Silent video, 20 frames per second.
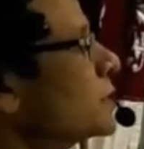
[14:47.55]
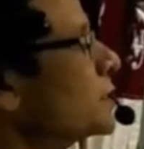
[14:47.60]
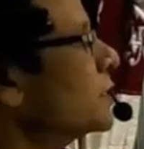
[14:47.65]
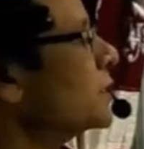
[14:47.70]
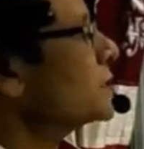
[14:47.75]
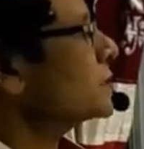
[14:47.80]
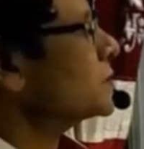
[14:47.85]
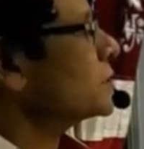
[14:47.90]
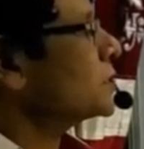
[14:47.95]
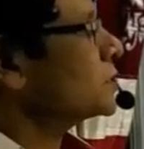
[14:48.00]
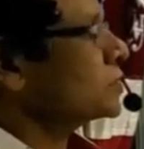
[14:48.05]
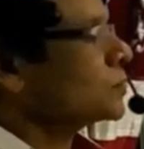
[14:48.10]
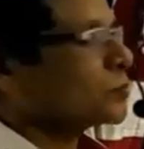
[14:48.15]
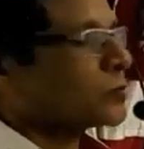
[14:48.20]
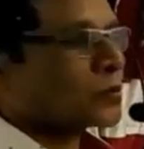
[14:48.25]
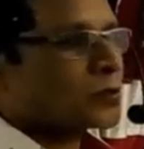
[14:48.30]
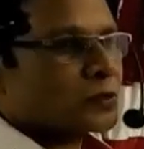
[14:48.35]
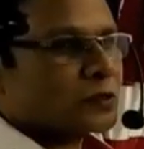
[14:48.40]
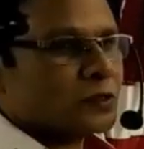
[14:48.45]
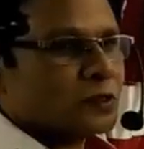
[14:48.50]
the translation
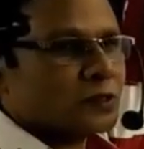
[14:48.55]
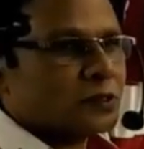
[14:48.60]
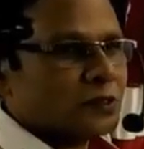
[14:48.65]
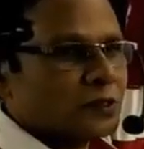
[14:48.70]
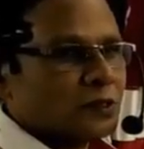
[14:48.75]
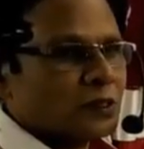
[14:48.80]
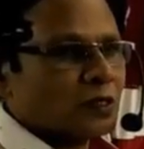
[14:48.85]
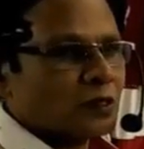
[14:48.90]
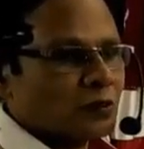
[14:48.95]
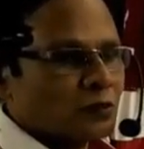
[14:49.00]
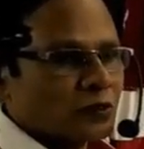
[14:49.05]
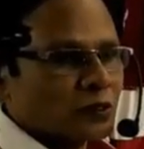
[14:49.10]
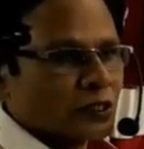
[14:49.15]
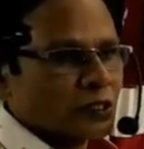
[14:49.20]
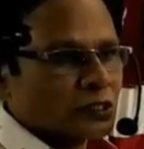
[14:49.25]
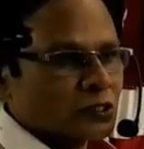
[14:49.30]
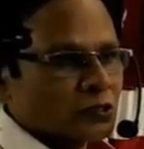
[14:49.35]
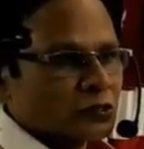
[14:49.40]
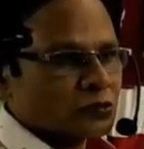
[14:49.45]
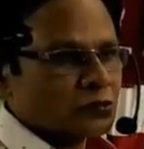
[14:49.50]
process,
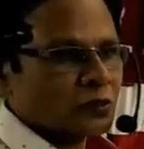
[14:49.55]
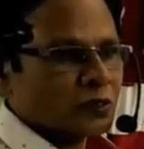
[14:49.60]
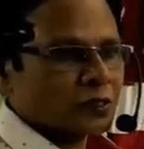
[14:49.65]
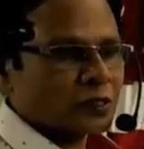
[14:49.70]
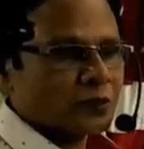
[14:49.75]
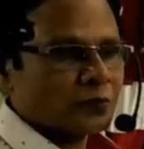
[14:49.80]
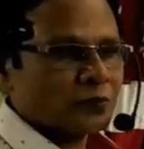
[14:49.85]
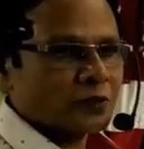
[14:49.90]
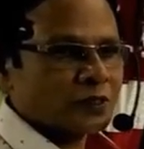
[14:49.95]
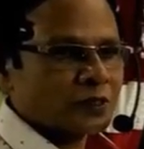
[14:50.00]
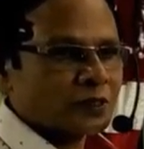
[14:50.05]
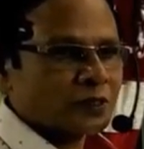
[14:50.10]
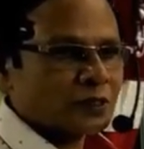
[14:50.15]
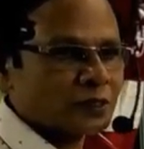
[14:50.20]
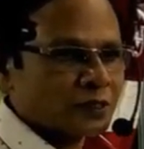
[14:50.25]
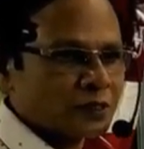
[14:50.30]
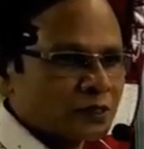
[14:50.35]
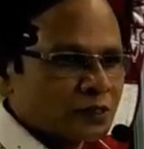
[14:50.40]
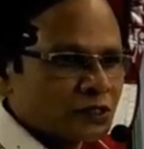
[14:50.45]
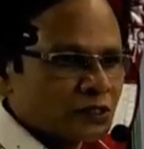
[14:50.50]
elongation. So I
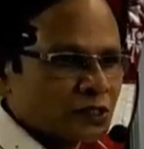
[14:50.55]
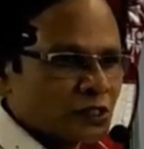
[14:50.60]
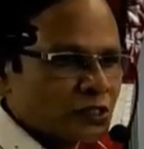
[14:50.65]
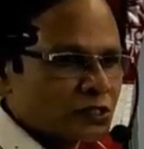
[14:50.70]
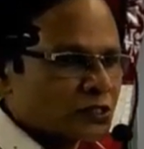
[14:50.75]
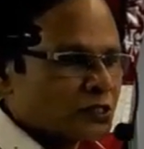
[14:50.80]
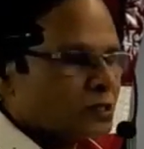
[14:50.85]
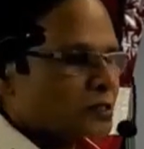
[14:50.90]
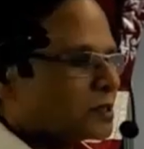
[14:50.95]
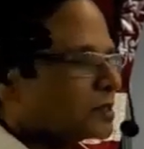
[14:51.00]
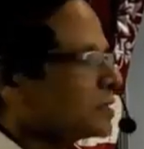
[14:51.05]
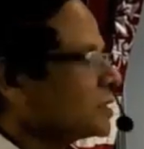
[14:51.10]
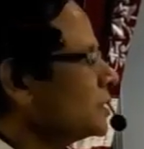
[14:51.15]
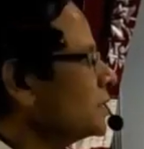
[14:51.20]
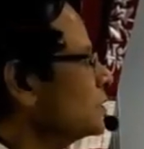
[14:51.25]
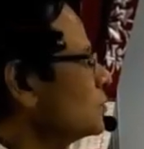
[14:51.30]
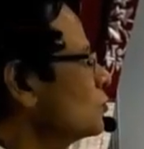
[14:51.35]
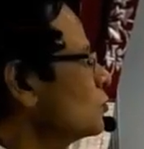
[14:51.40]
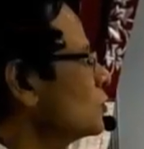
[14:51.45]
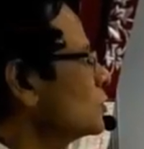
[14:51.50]
completed initiation
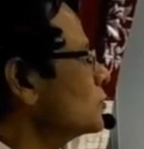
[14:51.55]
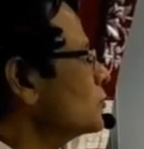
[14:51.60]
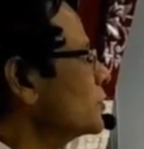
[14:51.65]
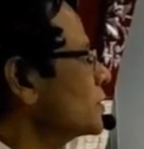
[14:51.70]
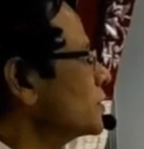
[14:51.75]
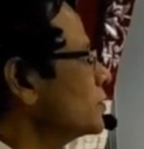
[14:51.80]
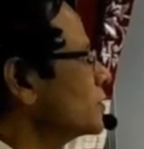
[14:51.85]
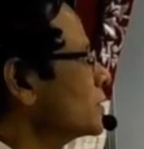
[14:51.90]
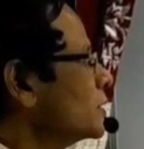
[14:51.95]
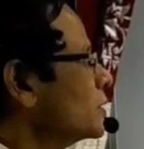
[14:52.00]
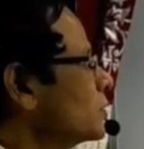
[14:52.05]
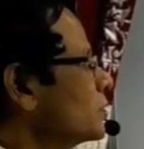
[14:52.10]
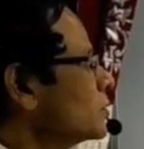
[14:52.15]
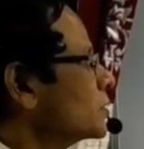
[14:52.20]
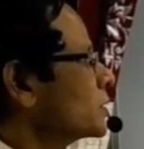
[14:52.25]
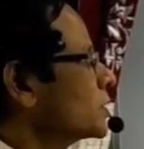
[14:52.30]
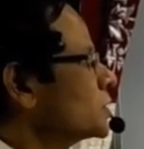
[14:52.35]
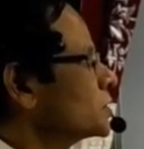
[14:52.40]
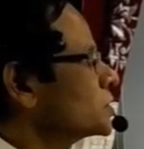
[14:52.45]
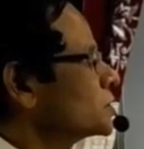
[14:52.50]
and what we have,
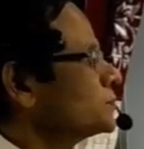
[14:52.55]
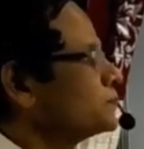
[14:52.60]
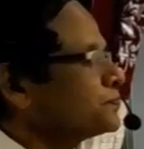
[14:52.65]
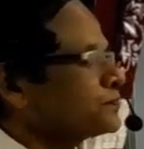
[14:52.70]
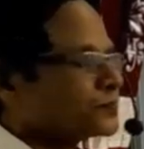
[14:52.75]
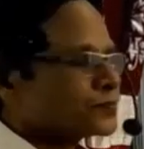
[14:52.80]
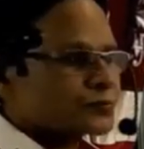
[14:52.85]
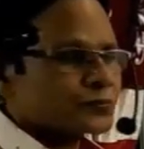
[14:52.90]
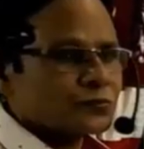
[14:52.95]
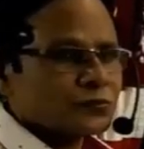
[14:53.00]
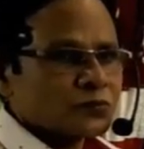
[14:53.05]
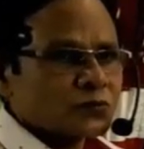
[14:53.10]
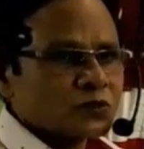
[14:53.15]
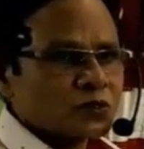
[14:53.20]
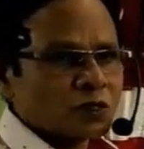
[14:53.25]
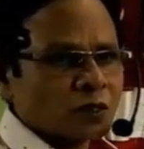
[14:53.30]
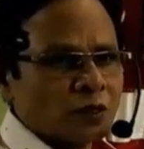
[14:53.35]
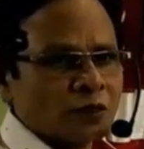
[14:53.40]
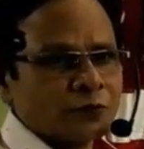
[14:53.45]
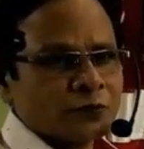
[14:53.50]
elongation
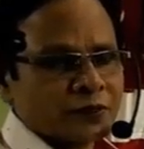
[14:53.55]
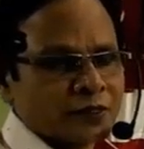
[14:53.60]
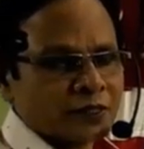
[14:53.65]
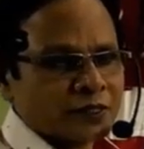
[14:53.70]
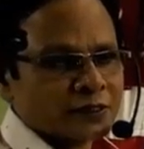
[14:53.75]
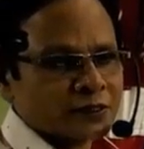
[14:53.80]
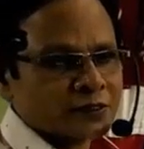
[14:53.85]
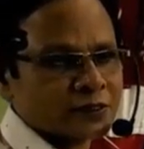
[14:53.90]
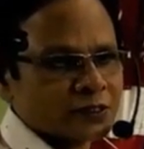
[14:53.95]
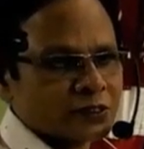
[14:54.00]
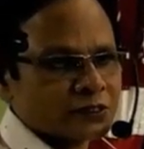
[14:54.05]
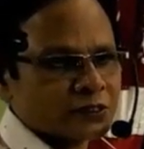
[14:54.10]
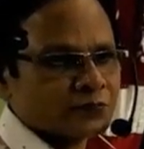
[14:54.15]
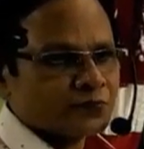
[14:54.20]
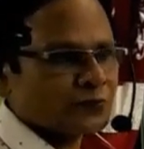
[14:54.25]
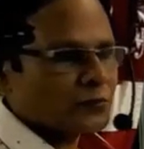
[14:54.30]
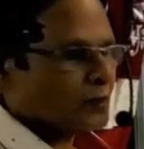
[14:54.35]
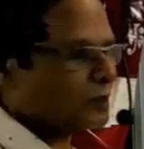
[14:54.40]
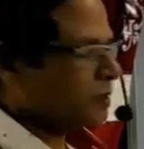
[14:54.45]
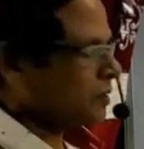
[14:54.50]
of
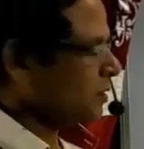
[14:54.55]
translation.